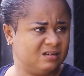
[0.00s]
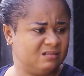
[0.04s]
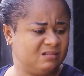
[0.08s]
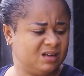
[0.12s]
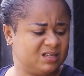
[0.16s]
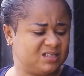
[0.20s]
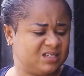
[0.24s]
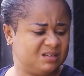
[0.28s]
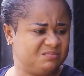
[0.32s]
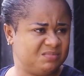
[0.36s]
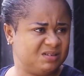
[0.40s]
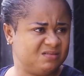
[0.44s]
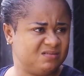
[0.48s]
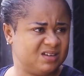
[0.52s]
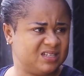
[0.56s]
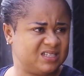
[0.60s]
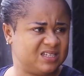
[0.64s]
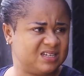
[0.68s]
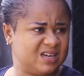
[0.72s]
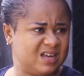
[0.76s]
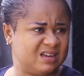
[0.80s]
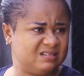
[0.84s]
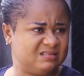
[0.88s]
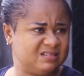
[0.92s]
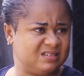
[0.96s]
Waiting, be
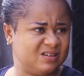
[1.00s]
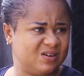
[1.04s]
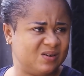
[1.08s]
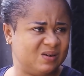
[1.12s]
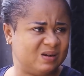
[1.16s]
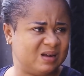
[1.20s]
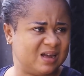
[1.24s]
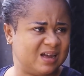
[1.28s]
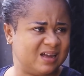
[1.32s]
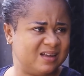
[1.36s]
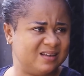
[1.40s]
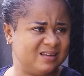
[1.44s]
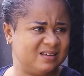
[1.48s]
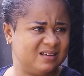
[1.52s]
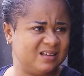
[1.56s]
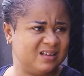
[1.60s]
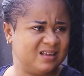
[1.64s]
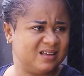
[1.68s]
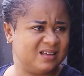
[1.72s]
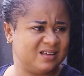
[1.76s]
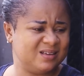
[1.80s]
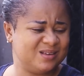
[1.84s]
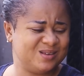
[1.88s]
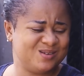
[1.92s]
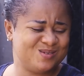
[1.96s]
waiting, I do yoga.
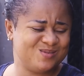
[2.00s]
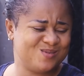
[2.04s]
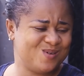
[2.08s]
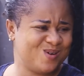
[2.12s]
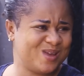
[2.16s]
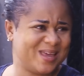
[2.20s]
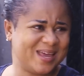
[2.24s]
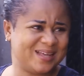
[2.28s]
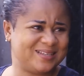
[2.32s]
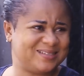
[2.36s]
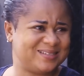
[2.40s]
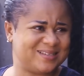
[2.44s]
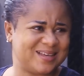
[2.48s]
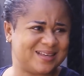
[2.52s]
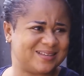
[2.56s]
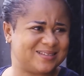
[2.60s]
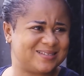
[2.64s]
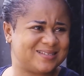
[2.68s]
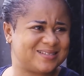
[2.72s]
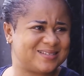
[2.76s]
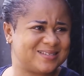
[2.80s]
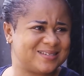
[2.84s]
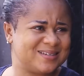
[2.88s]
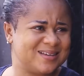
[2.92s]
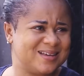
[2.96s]
You no get
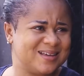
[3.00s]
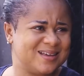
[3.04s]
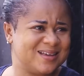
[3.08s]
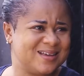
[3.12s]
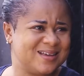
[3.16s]
sense.